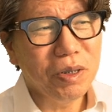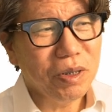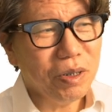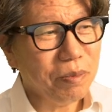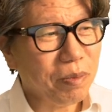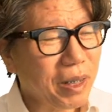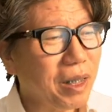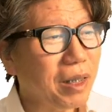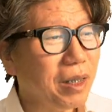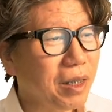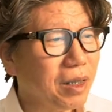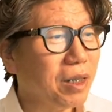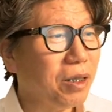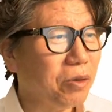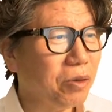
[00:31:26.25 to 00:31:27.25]
It is
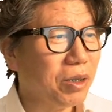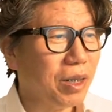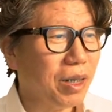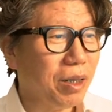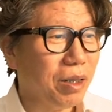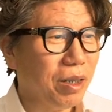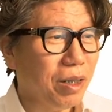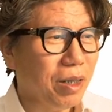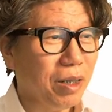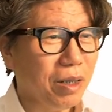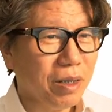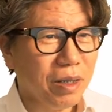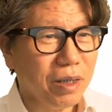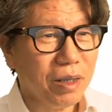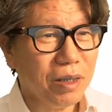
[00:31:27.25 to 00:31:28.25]
portrayed in a banana
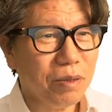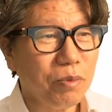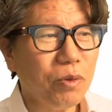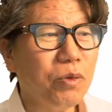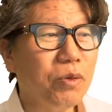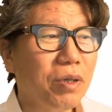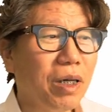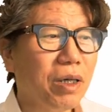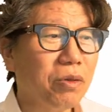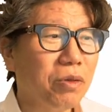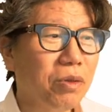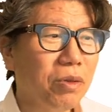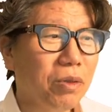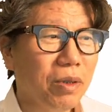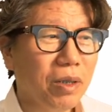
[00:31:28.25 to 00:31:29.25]
shape and called
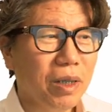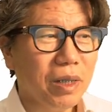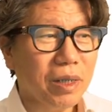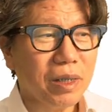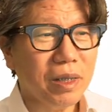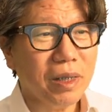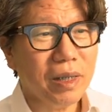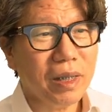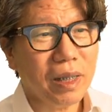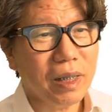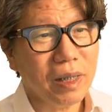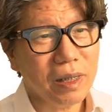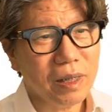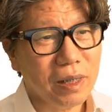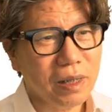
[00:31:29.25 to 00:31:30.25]
the Swedish banana.